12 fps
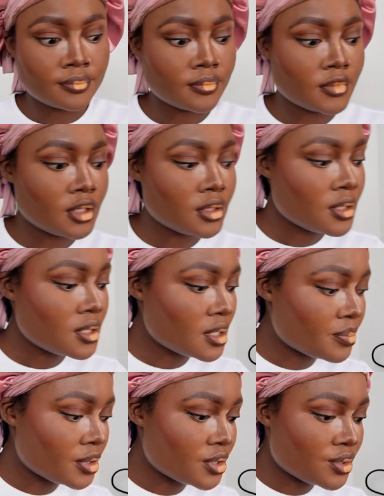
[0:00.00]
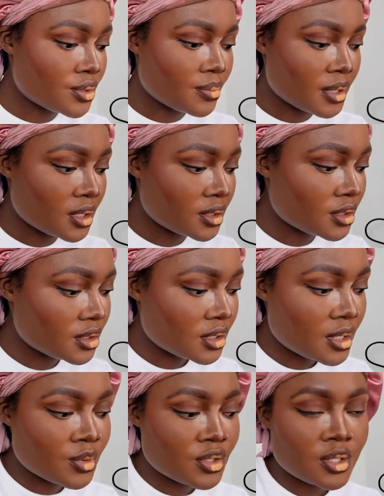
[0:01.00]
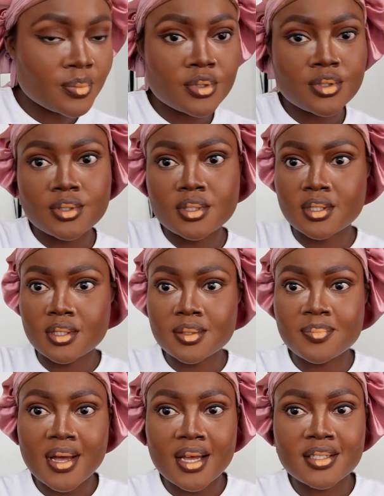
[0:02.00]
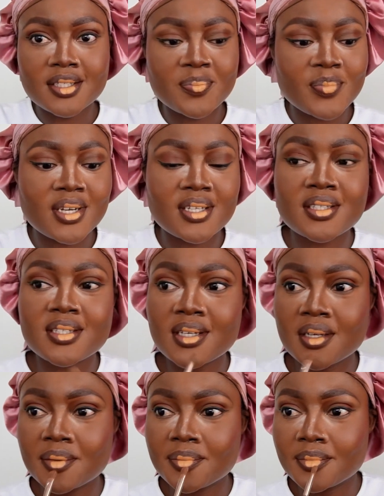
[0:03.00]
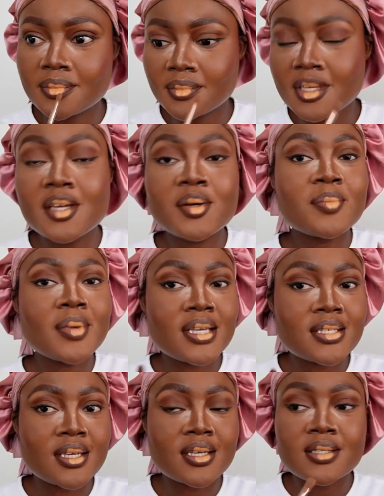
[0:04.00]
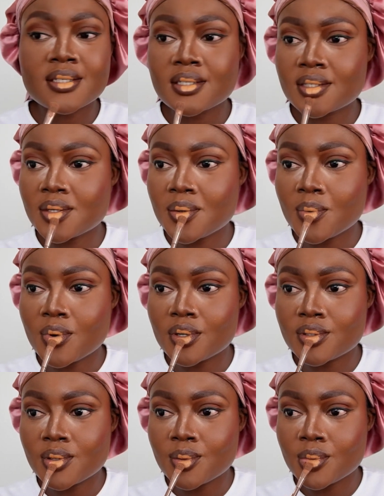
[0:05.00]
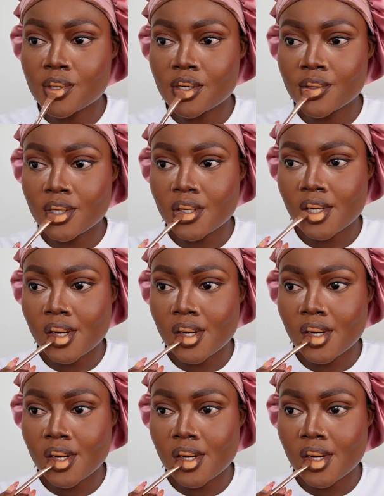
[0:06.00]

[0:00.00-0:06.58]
This is a bit too much. I'm not supposed to use this much, but it'll make sense. Don't worry.